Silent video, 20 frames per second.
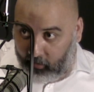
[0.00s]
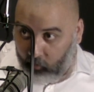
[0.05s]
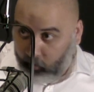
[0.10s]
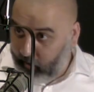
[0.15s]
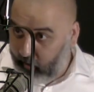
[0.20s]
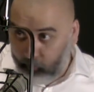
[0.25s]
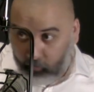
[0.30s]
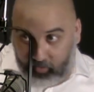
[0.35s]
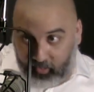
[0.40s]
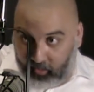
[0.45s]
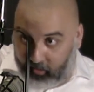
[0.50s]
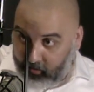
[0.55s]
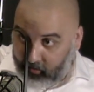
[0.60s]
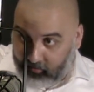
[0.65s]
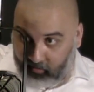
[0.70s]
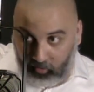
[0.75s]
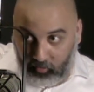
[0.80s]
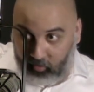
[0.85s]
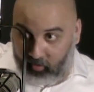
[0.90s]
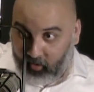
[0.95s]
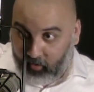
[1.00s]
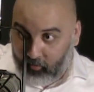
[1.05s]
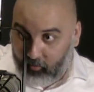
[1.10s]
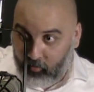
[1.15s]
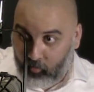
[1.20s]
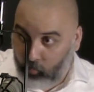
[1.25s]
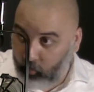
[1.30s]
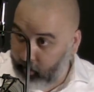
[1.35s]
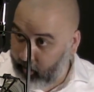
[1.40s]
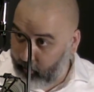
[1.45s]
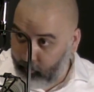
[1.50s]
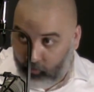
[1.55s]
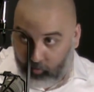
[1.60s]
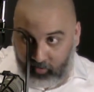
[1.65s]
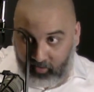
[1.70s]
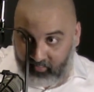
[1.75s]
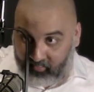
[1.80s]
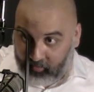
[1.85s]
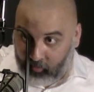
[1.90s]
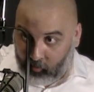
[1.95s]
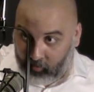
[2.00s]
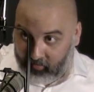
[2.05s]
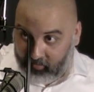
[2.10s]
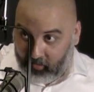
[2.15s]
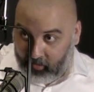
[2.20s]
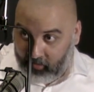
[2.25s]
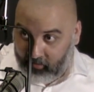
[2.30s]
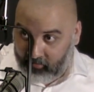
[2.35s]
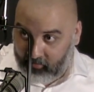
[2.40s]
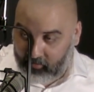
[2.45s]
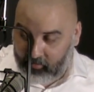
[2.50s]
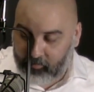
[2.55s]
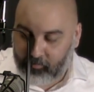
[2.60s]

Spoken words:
whatever day it is. I don't care. Whatever the slowest day is.